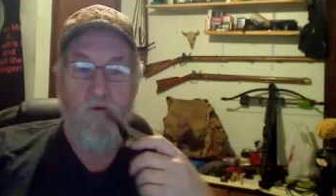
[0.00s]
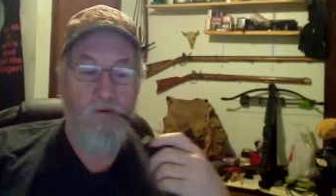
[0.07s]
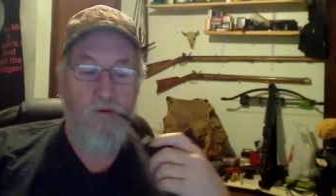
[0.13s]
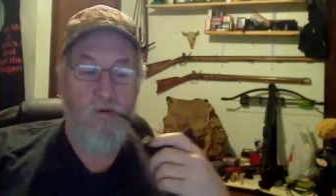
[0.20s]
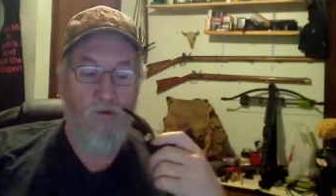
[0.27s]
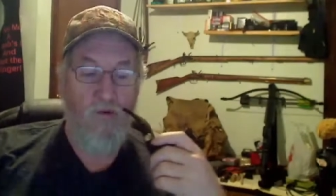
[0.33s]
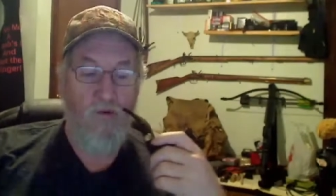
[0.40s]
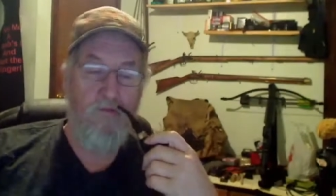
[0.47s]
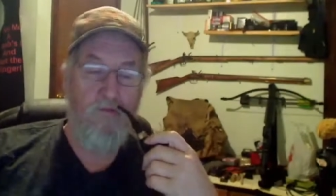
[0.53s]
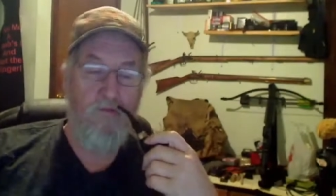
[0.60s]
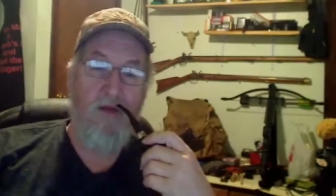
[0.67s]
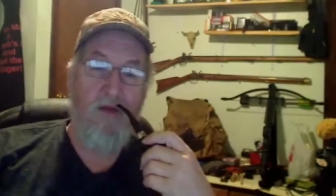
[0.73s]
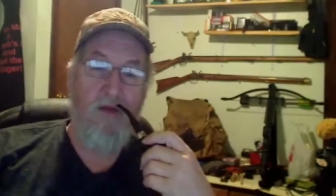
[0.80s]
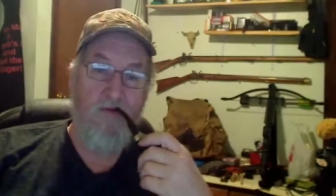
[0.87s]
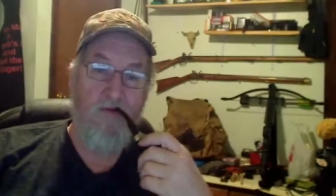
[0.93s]
through more
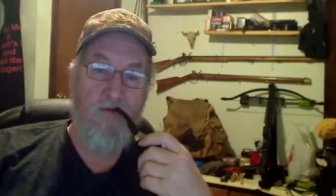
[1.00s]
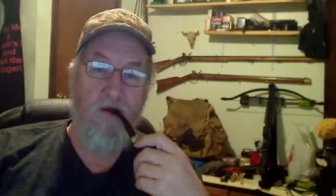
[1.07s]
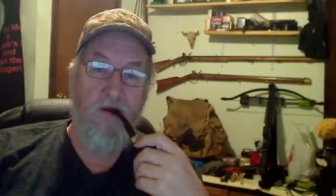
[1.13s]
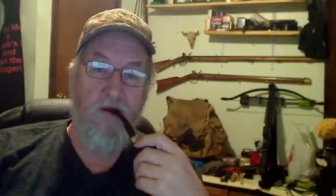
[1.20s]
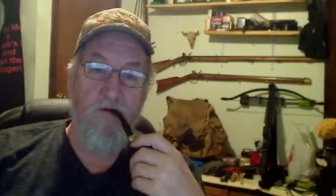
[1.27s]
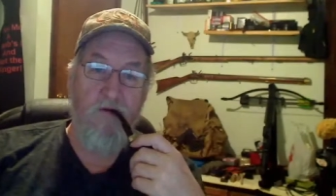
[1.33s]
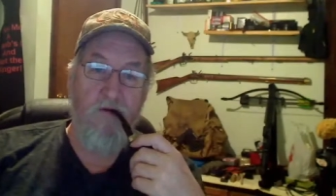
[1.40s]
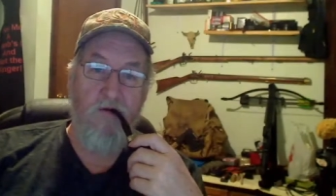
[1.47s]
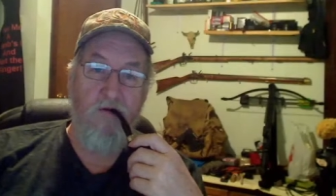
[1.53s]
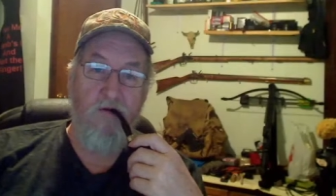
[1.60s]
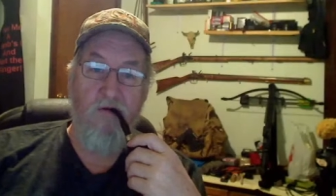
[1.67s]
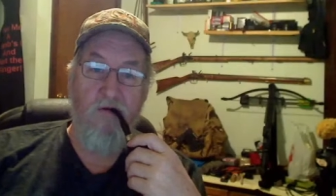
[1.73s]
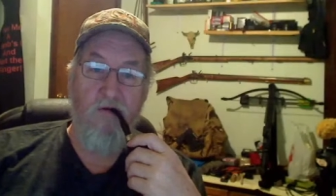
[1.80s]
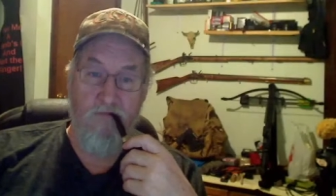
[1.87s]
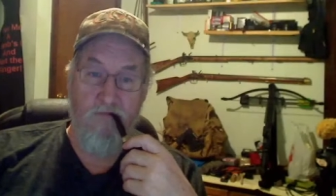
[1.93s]
mattress than I usually do.
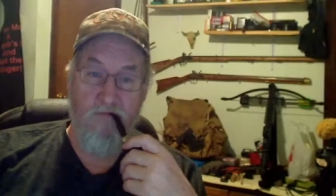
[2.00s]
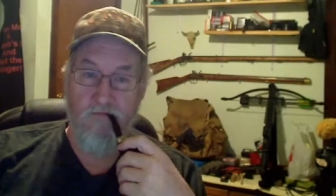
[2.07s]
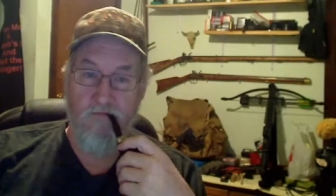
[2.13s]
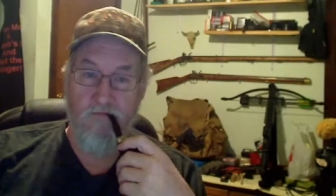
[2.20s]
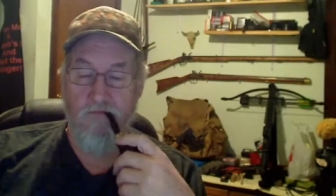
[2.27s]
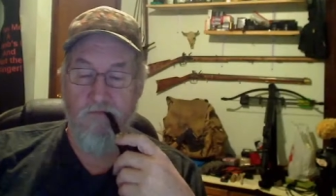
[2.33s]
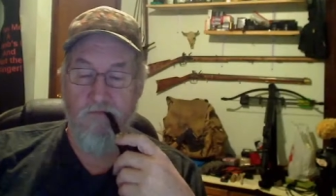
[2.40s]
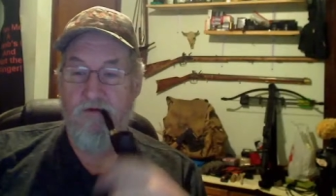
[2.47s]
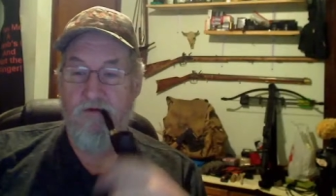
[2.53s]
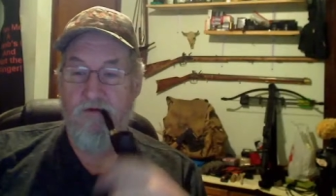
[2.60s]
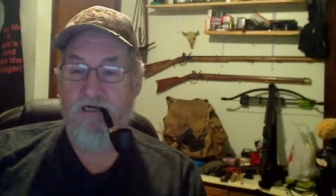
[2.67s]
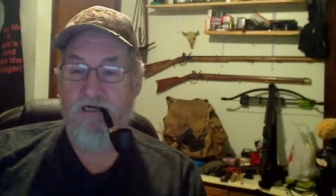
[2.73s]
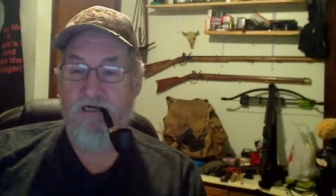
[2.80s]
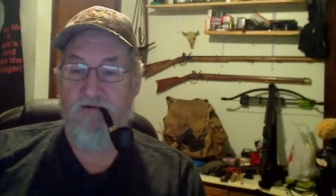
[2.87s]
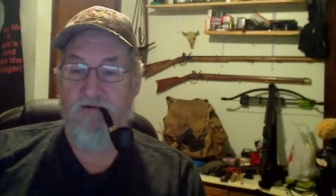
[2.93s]

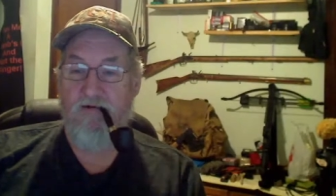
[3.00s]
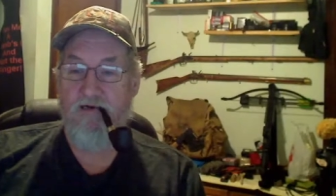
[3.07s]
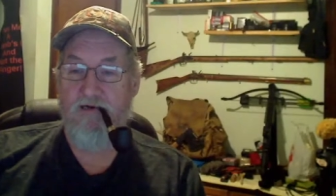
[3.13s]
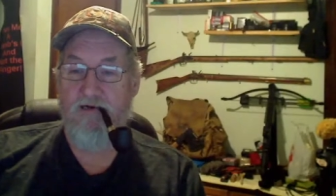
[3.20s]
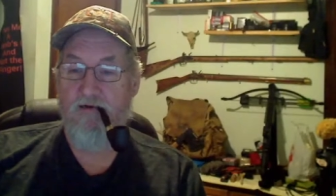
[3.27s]
That's okay.